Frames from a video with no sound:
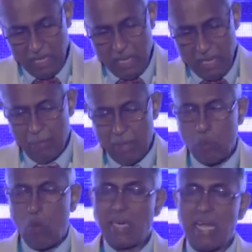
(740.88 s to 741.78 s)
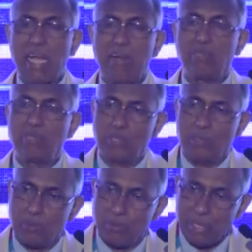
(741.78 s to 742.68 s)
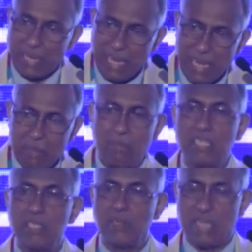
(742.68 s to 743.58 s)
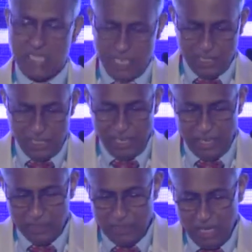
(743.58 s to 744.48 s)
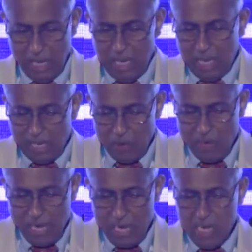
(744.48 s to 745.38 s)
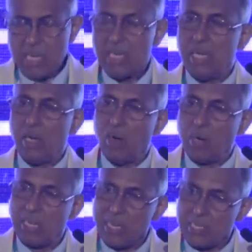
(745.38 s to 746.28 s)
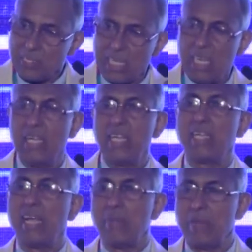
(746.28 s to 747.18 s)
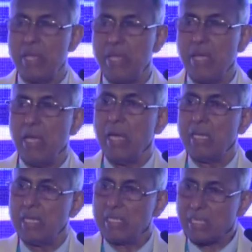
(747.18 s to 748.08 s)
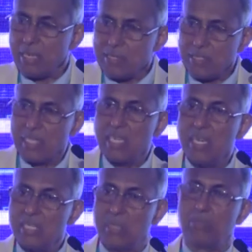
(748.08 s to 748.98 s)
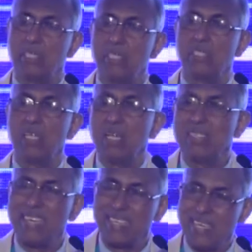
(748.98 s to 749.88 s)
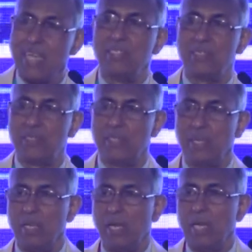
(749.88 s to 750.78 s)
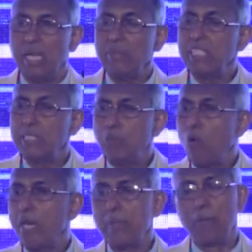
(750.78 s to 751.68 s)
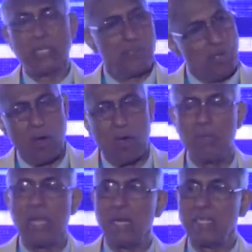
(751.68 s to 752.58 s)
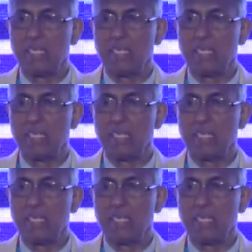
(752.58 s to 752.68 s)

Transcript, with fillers: but what I have to again bring to your attention is revealed or concealed it can be, and it's the concealed sepsis that kills. If she's pouring pus, we all be alerted,